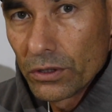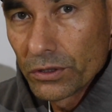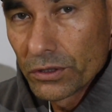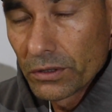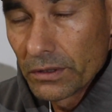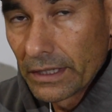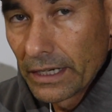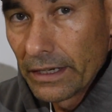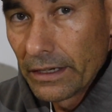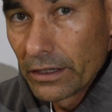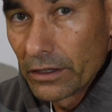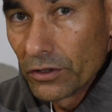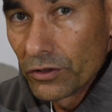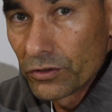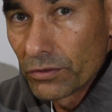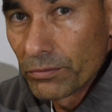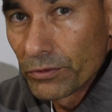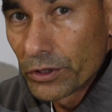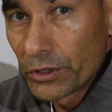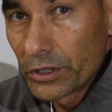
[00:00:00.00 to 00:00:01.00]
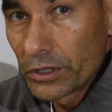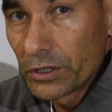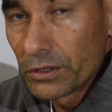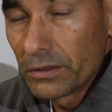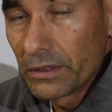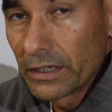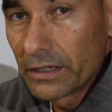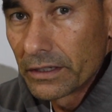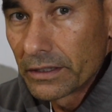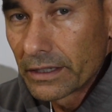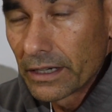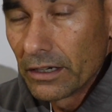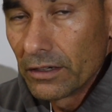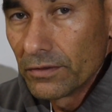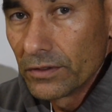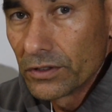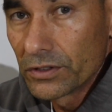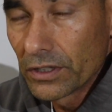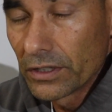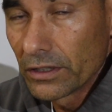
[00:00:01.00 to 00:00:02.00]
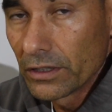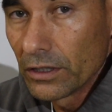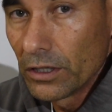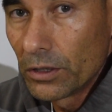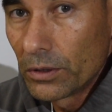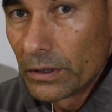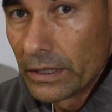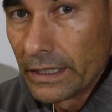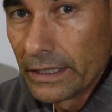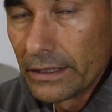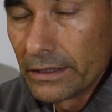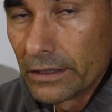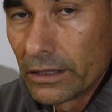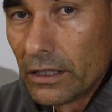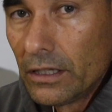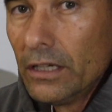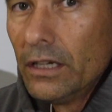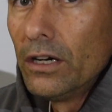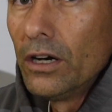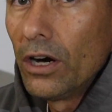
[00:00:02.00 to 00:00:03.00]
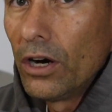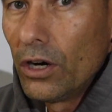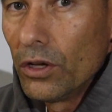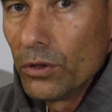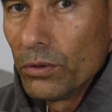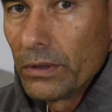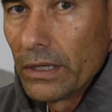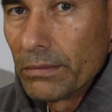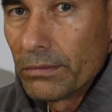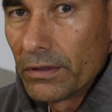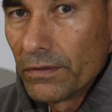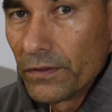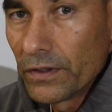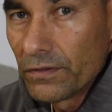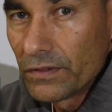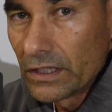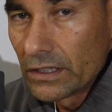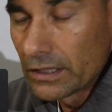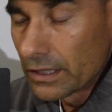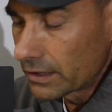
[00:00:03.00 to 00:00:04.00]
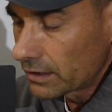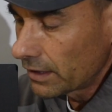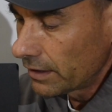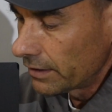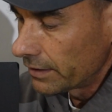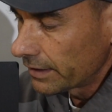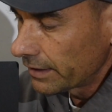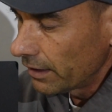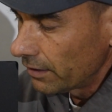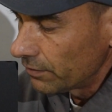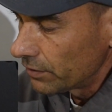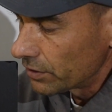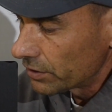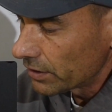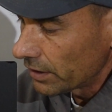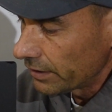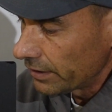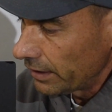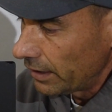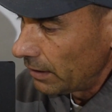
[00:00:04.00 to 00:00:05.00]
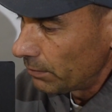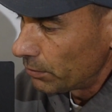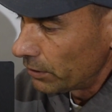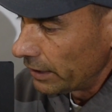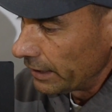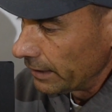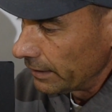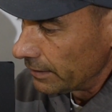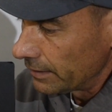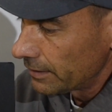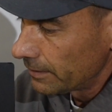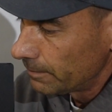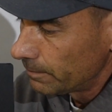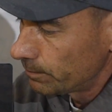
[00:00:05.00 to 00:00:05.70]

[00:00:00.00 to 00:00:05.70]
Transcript: So again, it goes from 3200 kelvins on the lower end all the way up to 5600 kelvins on the upper end.